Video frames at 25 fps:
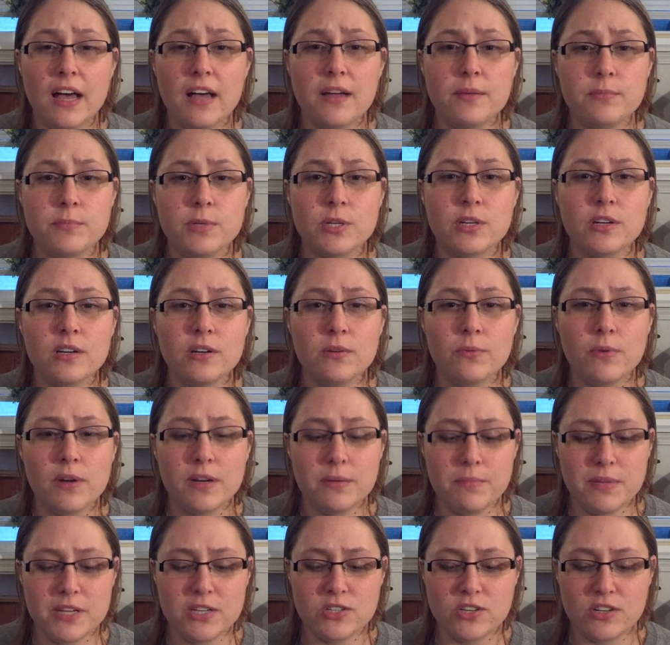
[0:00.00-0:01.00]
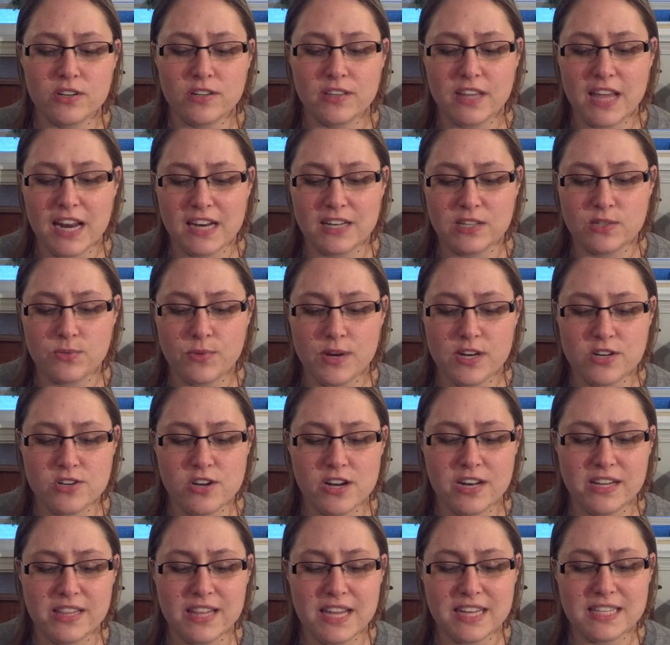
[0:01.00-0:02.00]
you're going to want to make sure that it's weight
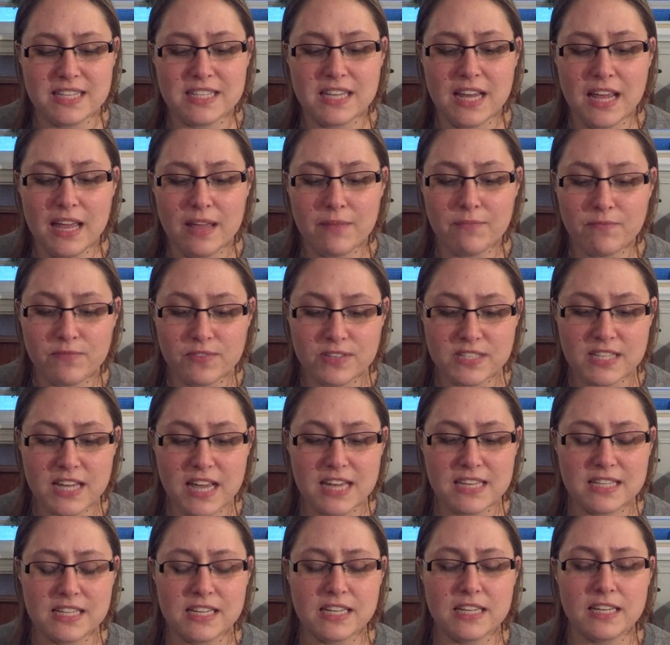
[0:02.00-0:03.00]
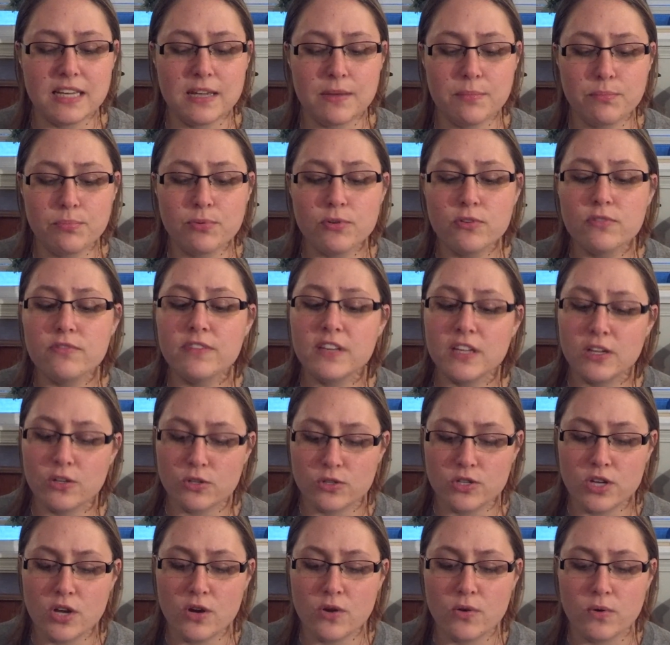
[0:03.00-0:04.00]
training that's emphasizing improving your
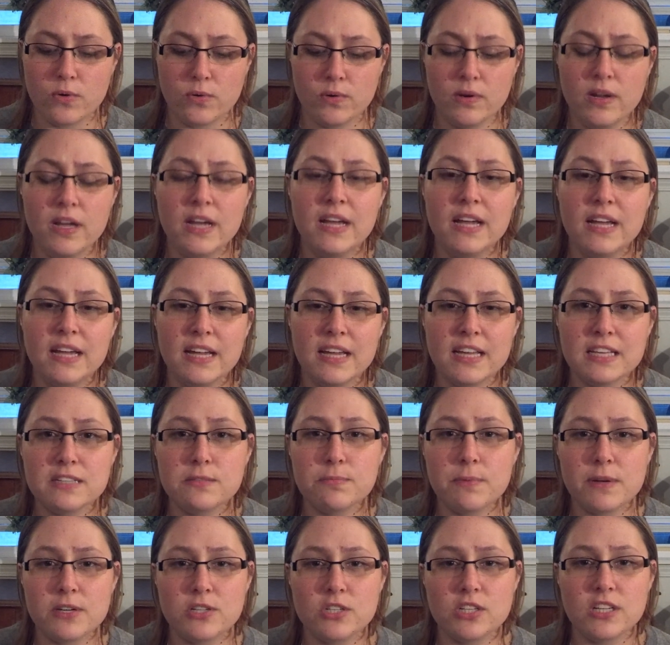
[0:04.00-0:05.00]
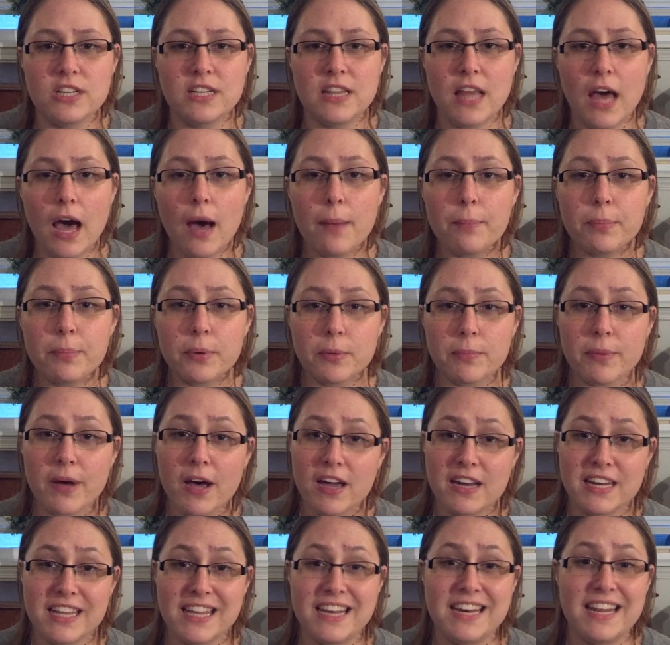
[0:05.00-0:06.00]
tone, especially in the upper
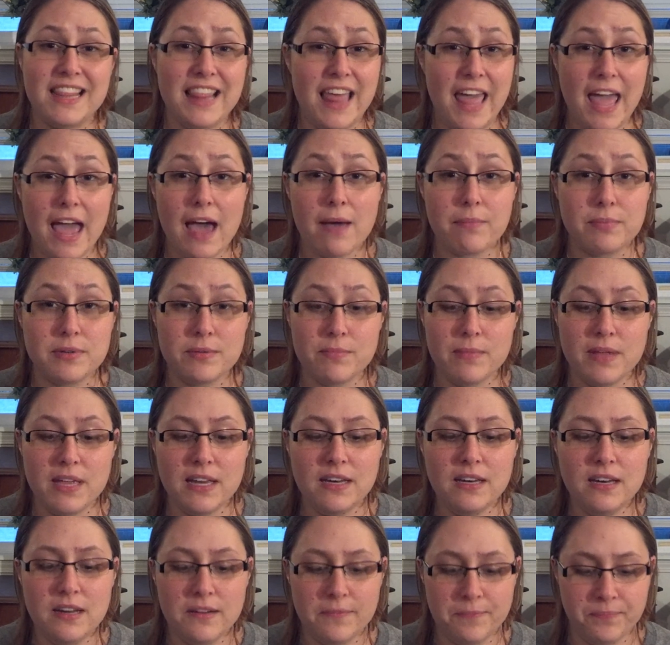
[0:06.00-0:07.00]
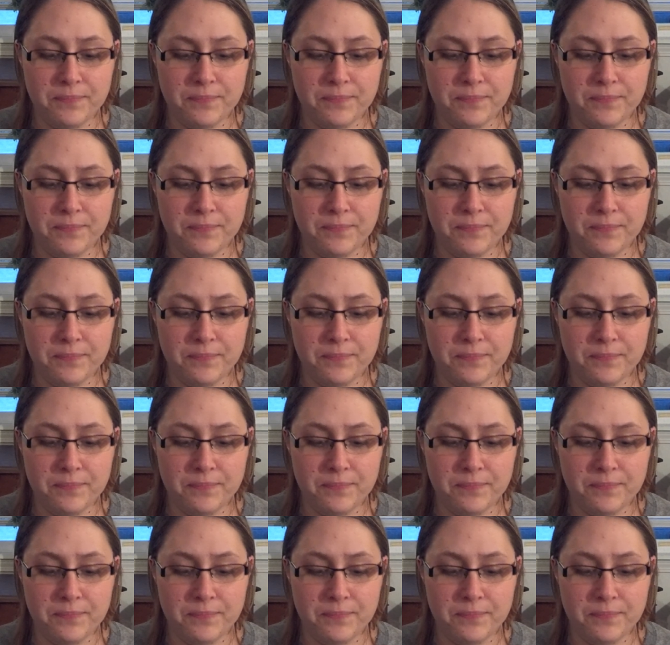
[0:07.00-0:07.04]
body and in the abdomen.